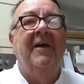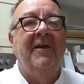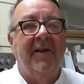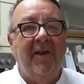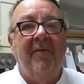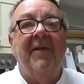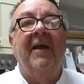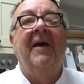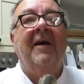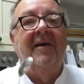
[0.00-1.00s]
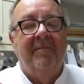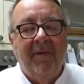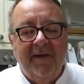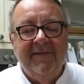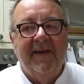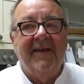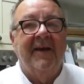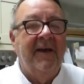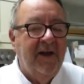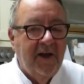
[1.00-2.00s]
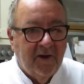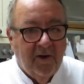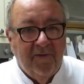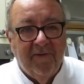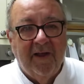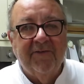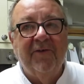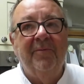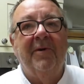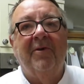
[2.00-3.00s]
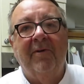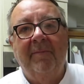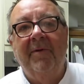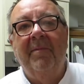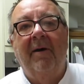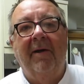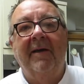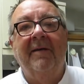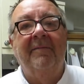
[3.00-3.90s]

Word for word: You're going to love it. My take, cauliflower soup, creme Du Barry.